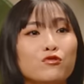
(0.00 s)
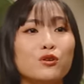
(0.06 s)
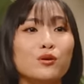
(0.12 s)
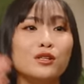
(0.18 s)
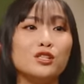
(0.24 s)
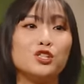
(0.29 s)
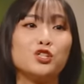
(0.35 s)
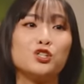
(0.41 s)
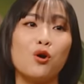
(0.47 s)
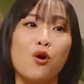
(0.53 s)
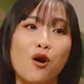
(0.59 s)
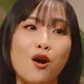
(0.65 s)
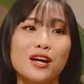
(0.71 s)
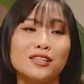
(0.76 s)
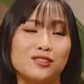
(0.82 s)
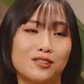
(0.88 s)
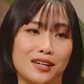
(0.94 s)

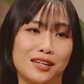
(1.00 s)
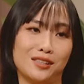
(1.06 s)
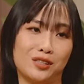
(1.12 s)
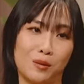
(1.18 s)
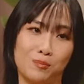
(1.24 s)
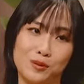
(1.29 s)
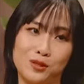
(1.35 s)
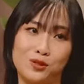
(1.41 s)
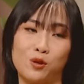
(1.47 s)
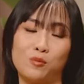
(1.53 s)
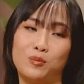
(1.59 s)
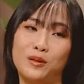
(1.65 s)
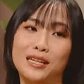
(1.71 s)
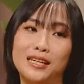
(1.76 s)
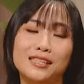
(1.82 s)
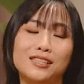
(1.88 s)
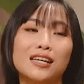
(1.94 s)
enjoyed today's episode,
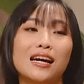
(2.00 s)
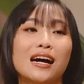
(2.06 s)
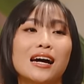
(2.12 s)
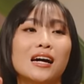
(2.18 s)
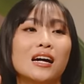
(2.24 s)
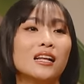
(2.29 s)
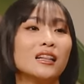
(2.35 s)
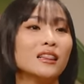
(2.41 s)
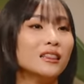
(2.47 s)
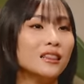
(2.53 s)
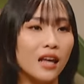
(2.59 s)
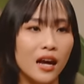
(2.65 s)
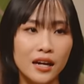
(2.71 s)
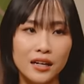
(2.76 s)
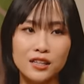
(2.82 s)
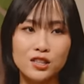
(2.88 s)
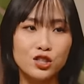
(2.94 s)
please
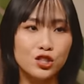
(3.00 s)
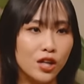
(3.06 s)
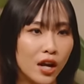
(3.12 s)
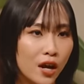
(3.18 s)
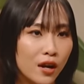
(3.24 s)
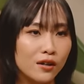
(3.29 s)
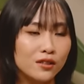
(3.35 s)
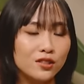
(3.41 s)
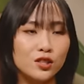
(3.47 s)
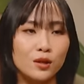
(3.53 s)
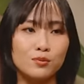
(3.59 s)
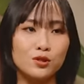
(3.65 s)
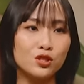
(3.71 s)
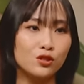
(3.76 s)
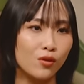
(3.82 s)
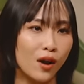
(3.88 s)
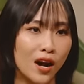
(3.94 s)
like, share,
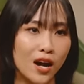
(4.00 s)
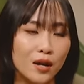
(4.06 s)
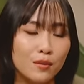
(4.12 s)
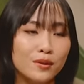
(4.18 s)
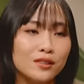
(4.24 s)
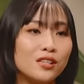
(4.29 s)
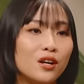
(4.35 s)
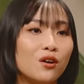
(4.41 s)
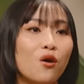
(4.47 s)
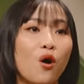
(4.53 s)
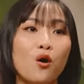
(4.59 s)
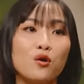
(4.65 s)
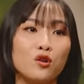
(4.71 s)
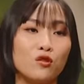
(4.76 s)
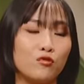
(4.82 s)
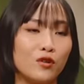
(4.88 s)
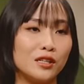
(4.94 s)
subscribe, tell
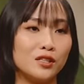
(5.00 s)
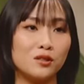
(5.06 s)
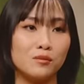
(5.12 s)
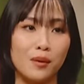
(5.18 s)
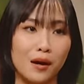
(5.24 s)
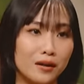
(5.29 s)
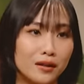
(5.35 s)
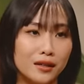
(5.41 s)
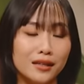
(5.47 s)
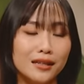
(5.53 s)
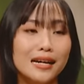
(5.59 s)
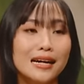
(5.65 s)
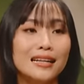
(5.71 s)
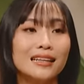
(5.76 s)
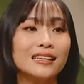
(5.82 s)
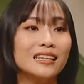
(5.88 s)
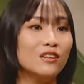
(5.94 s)
all your friends about it,
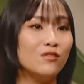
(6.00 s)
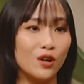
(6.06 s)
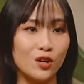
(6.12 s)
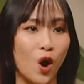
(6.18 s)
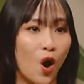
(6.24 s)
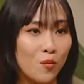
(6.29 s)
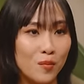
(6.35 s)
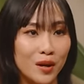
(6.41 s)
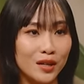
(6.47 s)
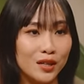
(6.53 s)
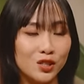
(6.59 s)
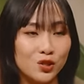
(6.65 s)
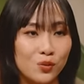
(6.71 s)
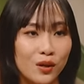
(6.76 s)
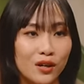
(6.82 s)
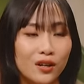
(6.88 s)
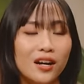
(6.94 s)
leave a comment
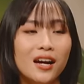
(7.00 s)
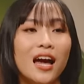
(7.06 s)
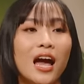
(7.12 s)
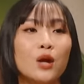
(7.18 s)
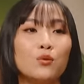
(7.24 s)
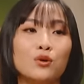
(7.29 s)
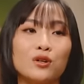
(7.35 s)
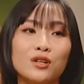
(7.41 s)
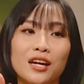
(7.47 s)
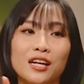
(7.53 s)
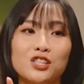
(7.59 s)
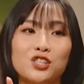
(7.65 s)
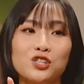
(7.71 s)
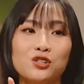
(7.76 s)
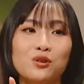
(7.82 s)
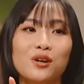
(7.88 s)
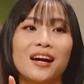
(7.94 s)
as well, and we'll
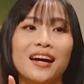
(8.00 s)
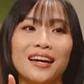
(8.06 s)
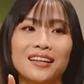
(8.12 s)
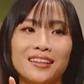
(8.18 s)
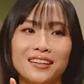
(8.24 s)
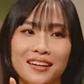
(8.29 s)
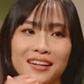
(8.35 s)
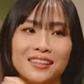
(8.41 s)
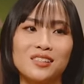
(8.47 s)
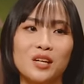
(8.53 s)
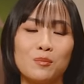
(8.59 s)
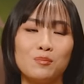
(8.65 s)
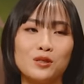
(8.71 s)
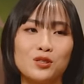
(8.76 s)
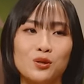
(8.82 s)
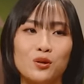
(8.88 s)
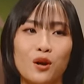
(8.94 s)
catch you in the next
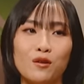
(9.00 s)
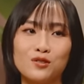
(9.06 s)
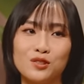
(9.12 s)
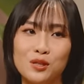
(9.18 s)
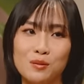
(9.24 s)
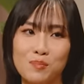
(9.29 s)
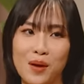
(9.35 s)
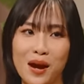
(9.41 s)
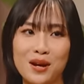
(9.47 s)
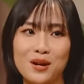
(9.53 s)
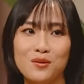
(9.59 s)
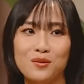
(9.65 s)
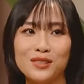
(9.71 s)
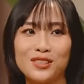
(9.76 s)
episode of Sit Back with